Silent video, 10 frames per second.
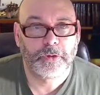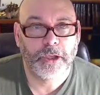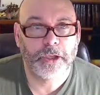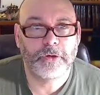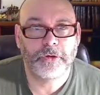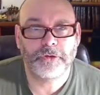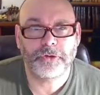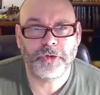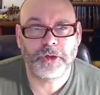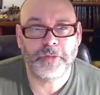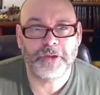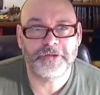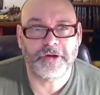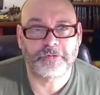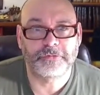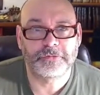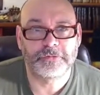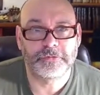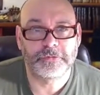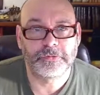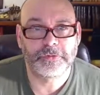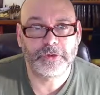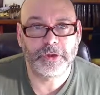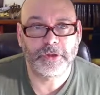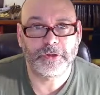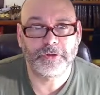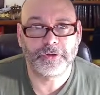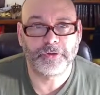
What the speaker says: you don't need myself. You